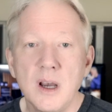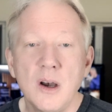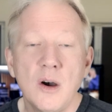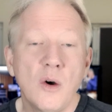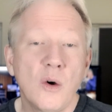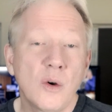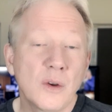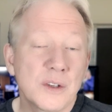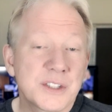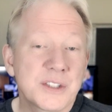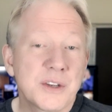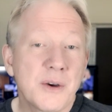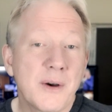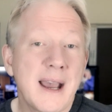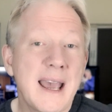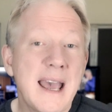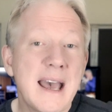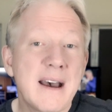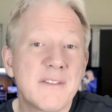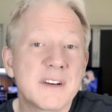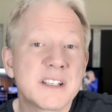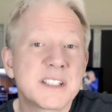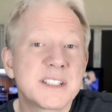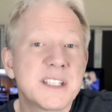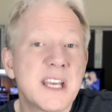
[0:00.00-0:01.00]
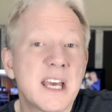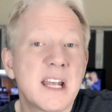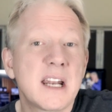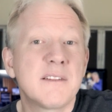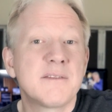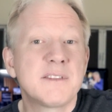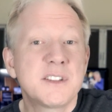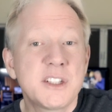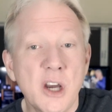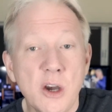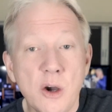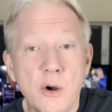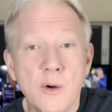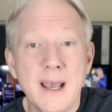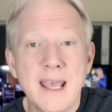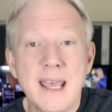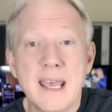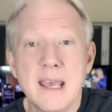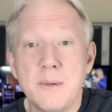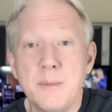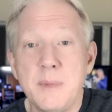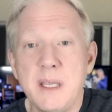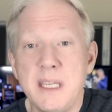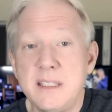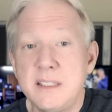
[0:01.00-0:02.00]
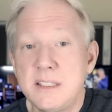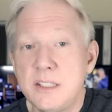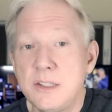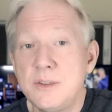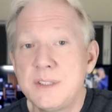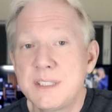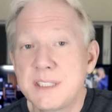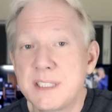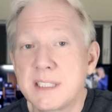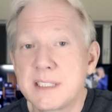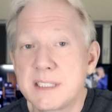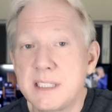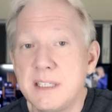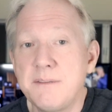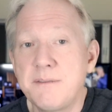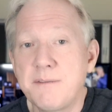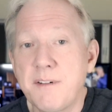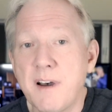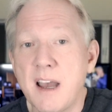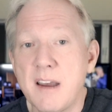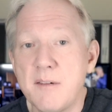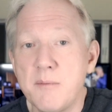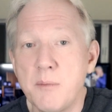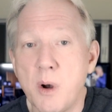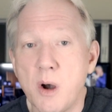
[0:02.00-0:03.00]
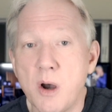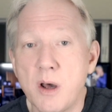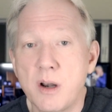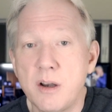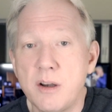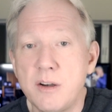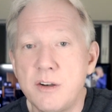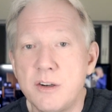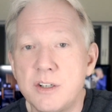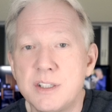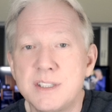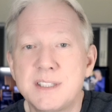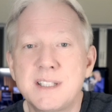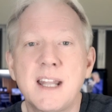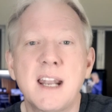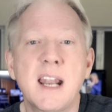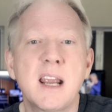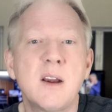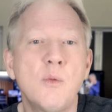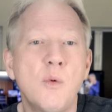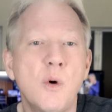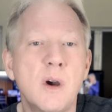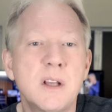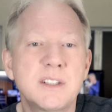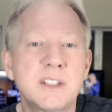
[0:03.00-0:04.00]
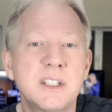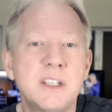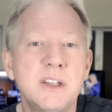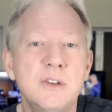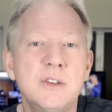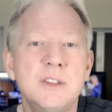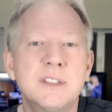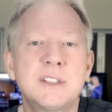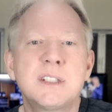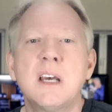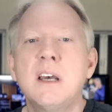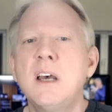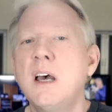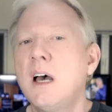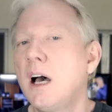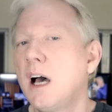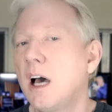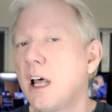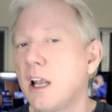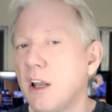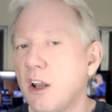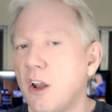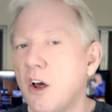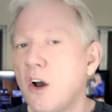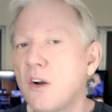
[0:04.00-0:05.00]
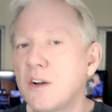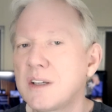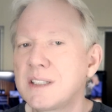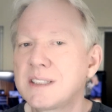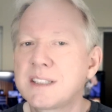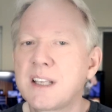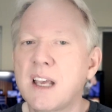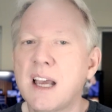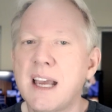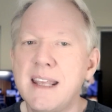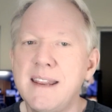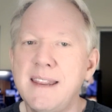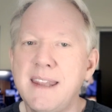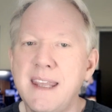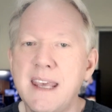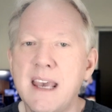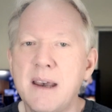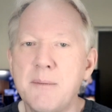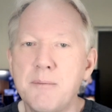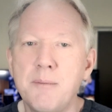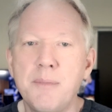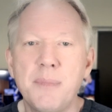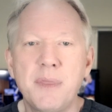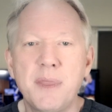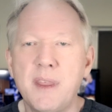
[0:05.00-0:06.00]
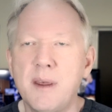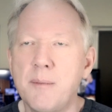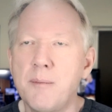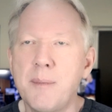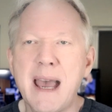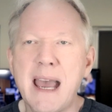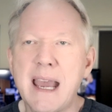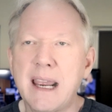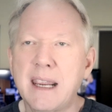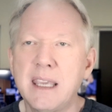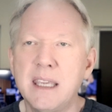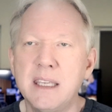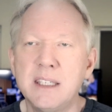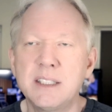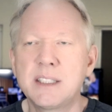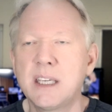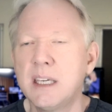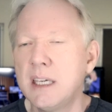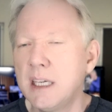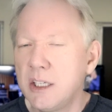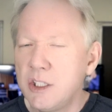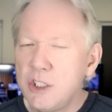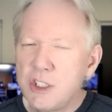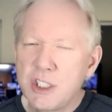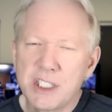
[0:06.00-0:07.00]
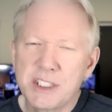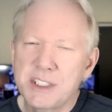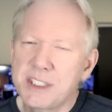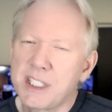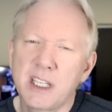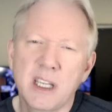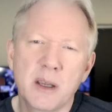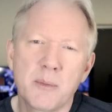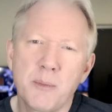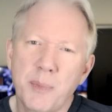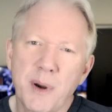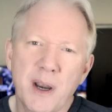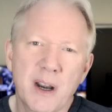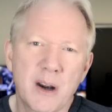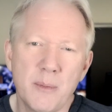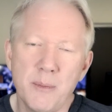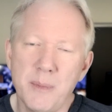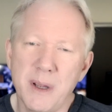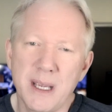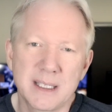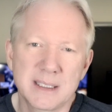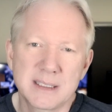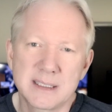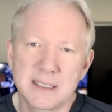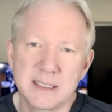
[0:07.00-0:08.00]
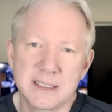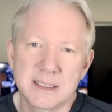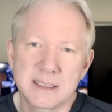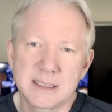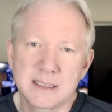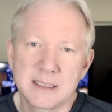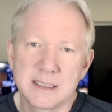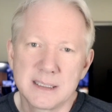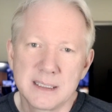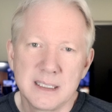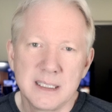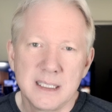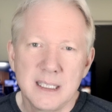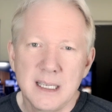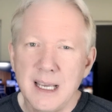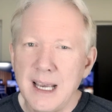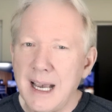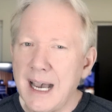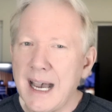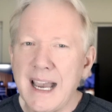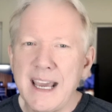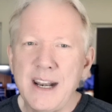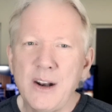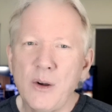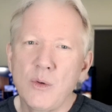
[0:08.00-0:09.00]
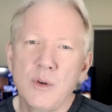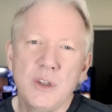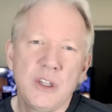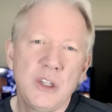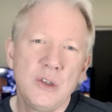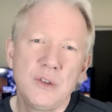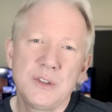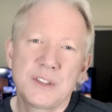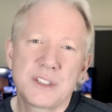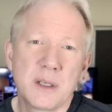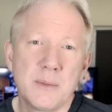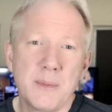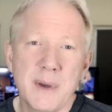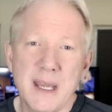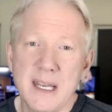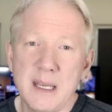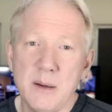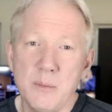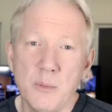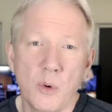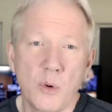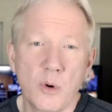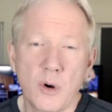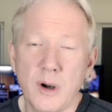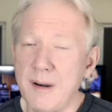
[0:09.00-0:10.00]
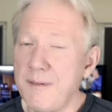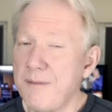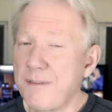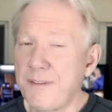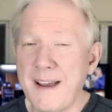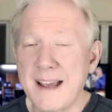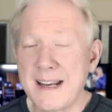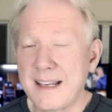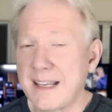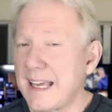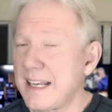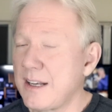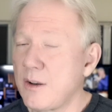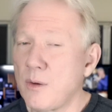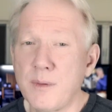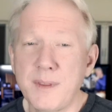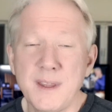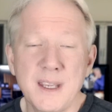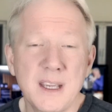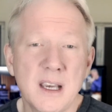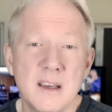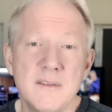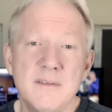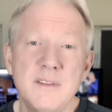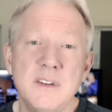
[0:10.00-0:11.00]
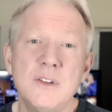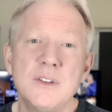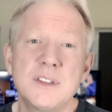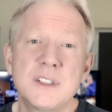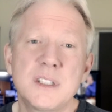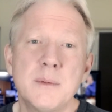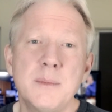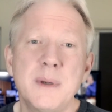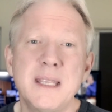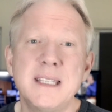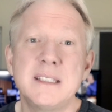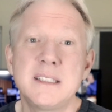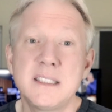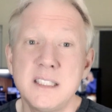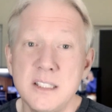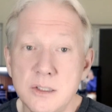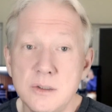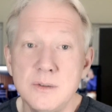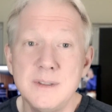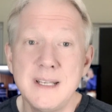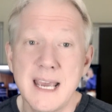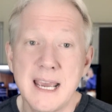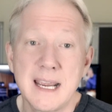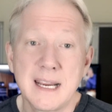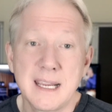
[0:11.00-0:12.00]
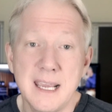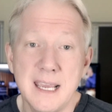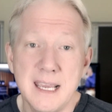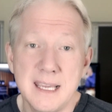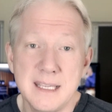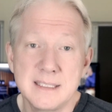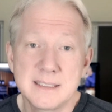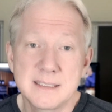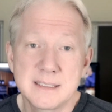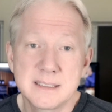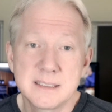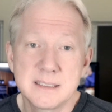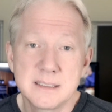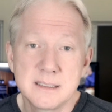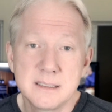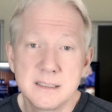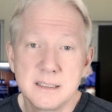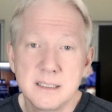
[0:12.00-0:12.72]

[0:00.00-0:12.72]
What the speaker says: Also, I have a set of TOA ME265 monitors that I once used alongside the Mackies, just to compare mixes. I don't use them anymore. In fact, I don't think I've used them in 2 decades.